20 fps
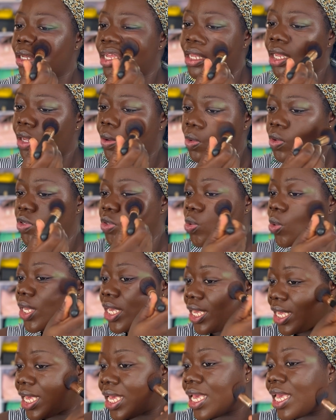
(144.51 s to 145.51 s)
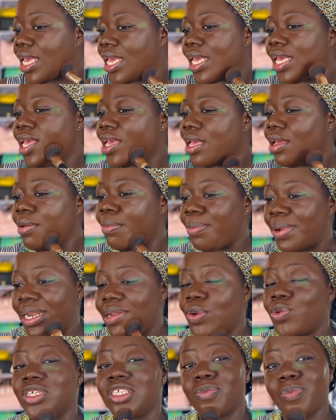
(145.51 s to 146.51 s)
It was okay, but it
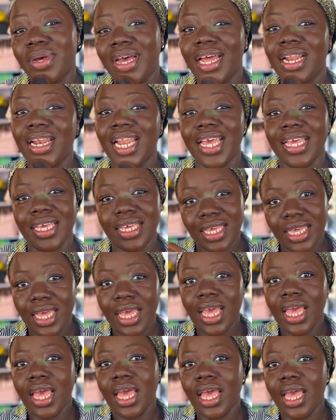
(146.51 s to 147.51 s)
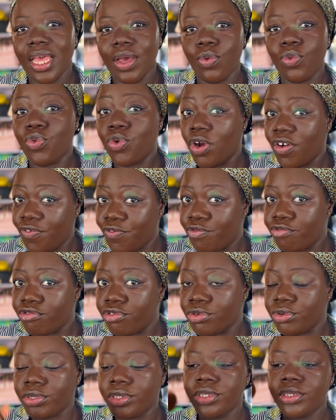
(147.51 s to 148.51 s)
was bad, like rough
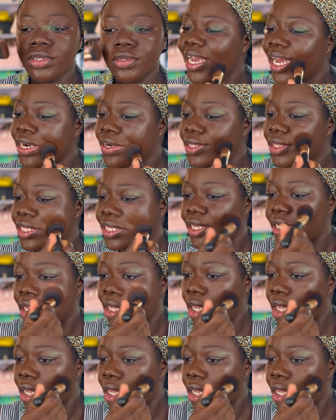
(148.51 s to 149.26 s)
road kind of thing.